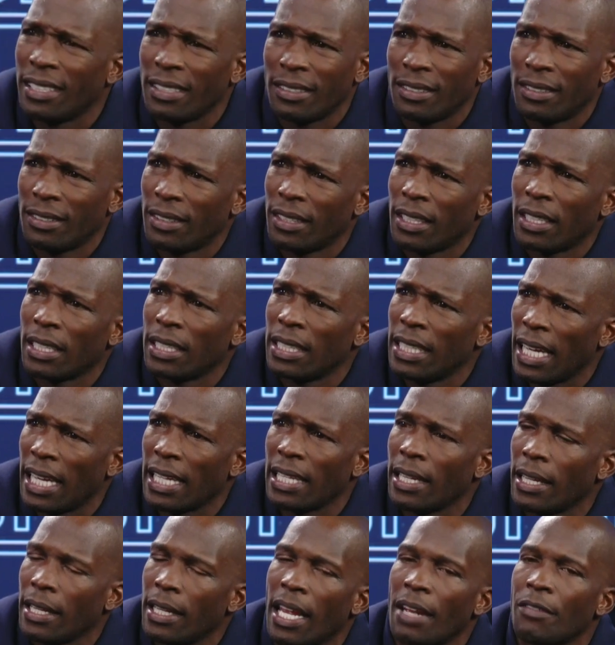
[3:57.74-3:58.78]
That's it. All right.
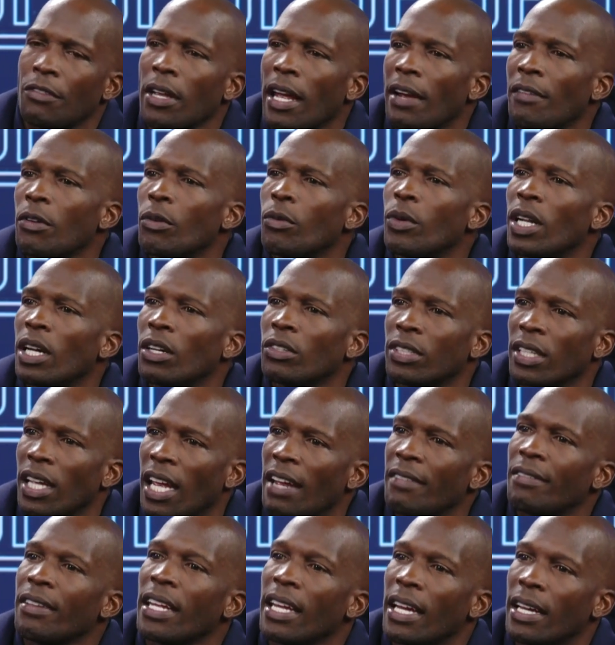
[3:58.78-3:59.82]
Yeah, everyone else,
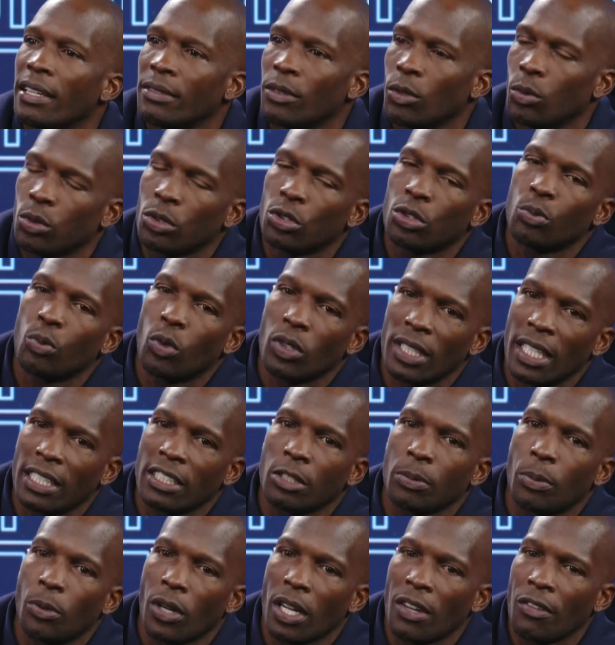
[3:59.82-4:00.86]
the ones I
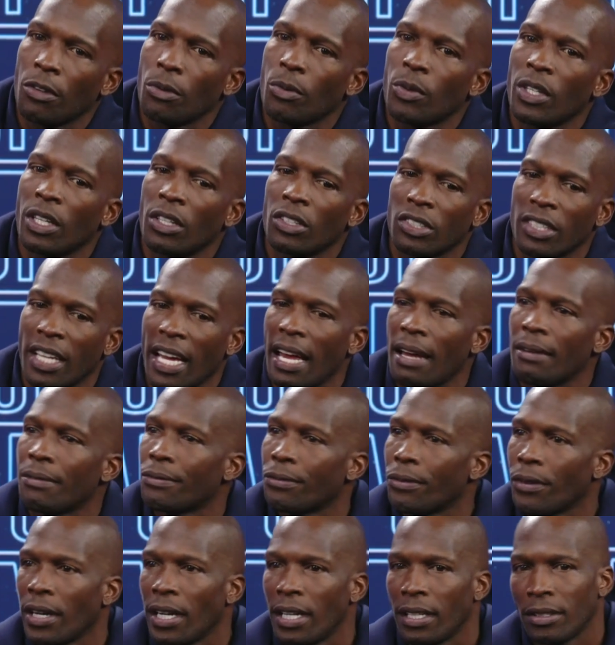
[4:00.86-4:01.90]
support. Everyone else, I have
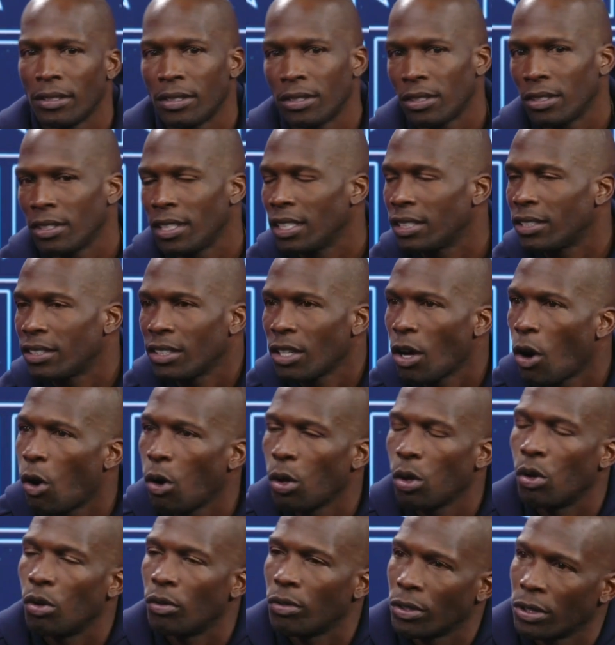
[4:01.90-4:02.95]
friends, yes,
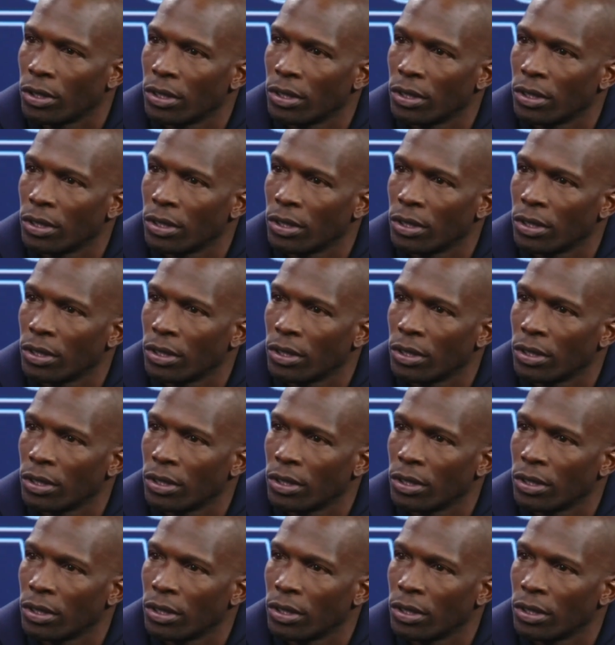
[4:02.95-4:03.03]
all over.